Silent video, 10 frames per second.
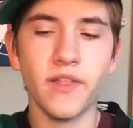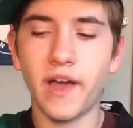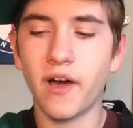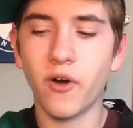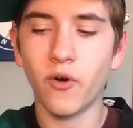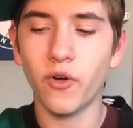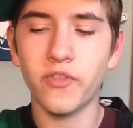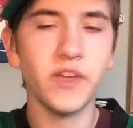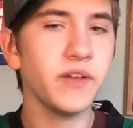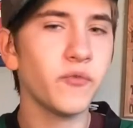how
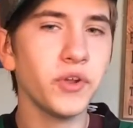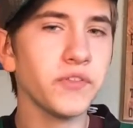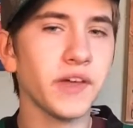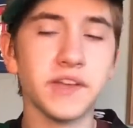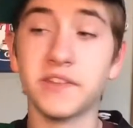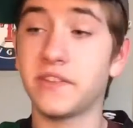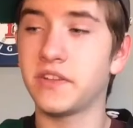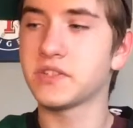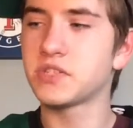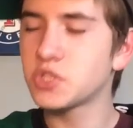they went like
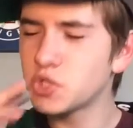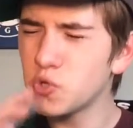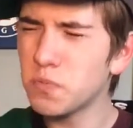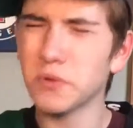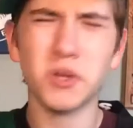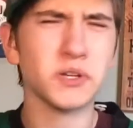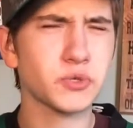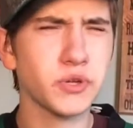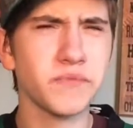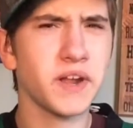this super long
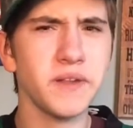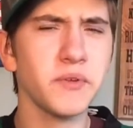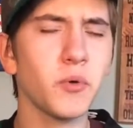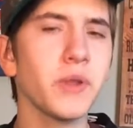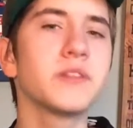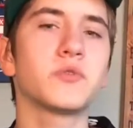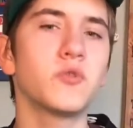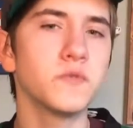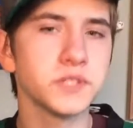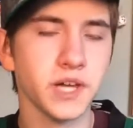streak of not even going into
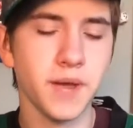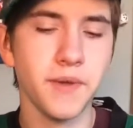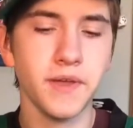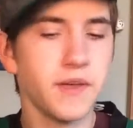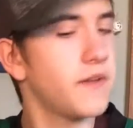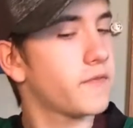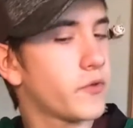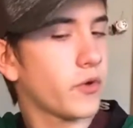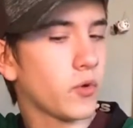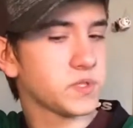overtime for
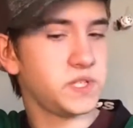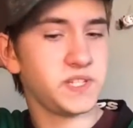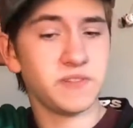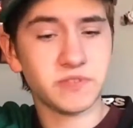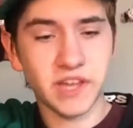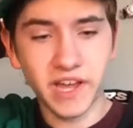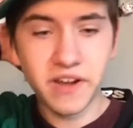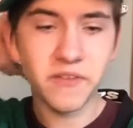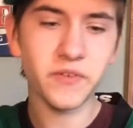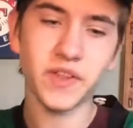the whole season. It was
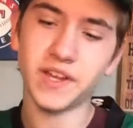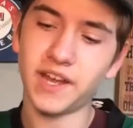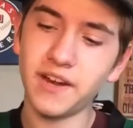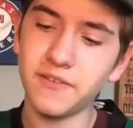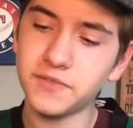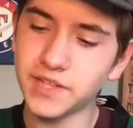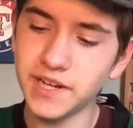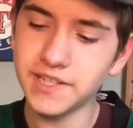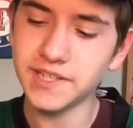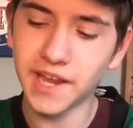kind of a, like kind of, it was
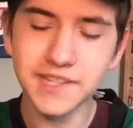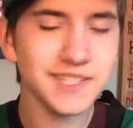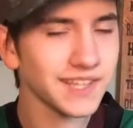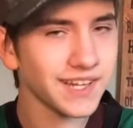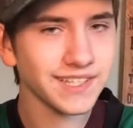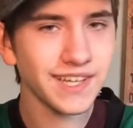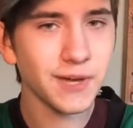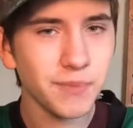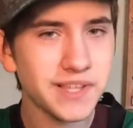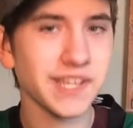kind of it kind of sucked
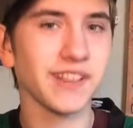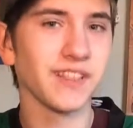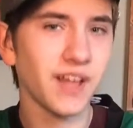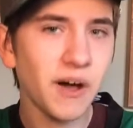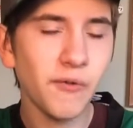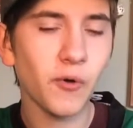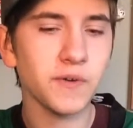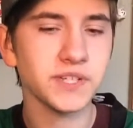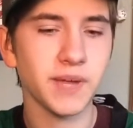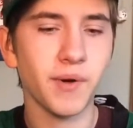because I love
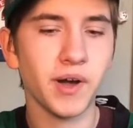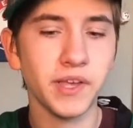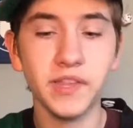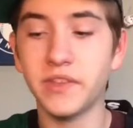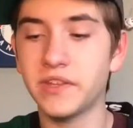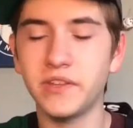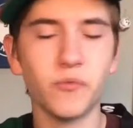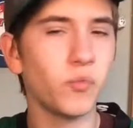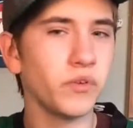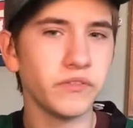overtime hockey and they
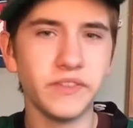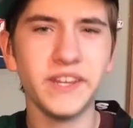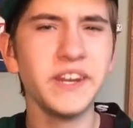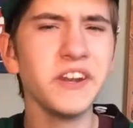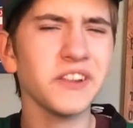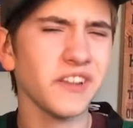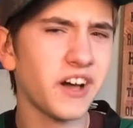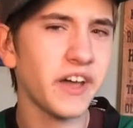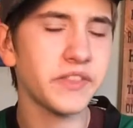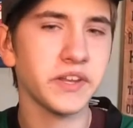they did a
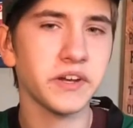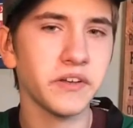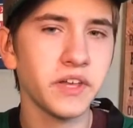lot in the